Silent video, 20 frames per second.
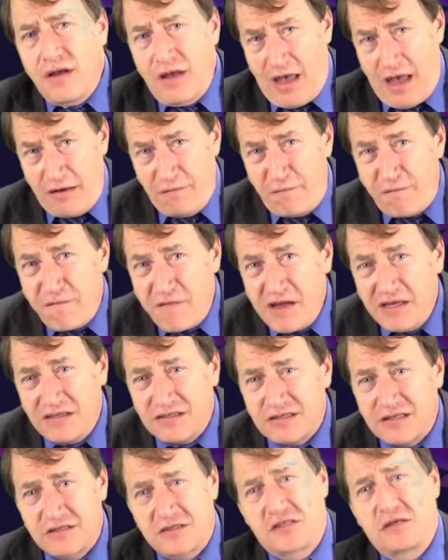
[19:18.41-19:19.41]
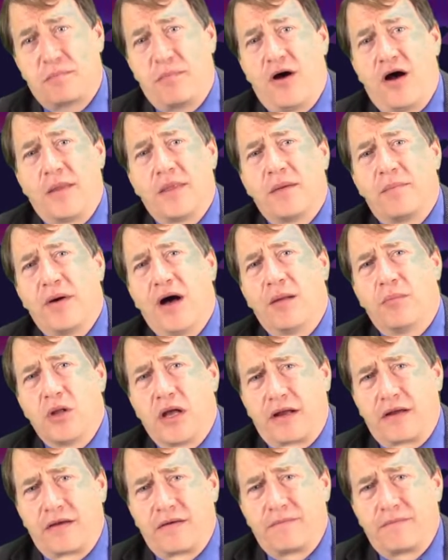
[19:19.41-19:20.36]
and feasts upon the public.